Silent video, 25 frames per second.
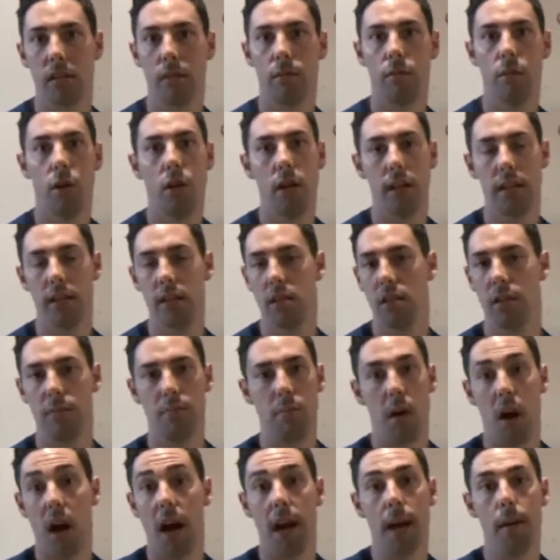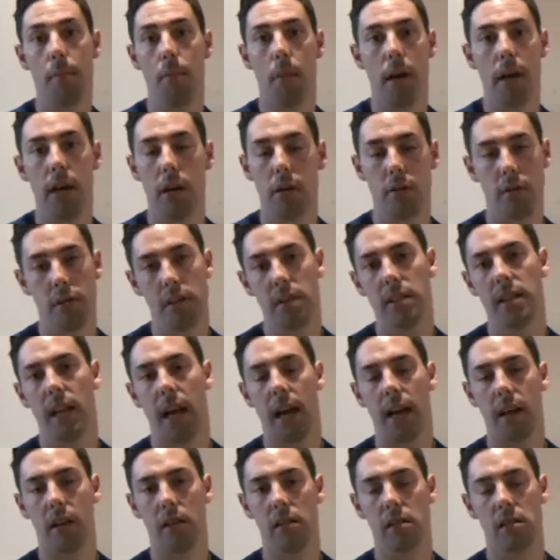I'm not into buying my own
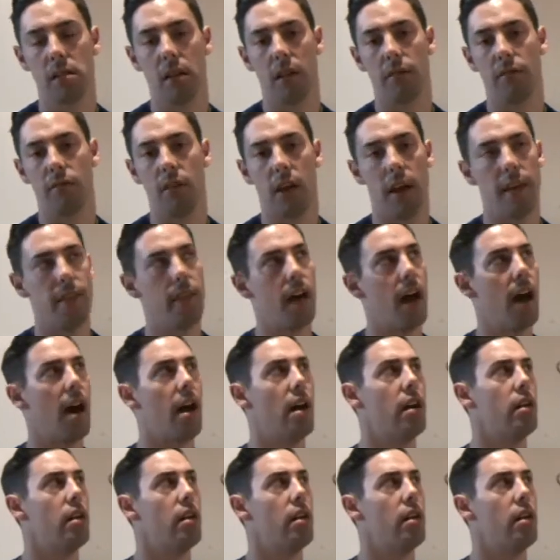stang and stuff like that.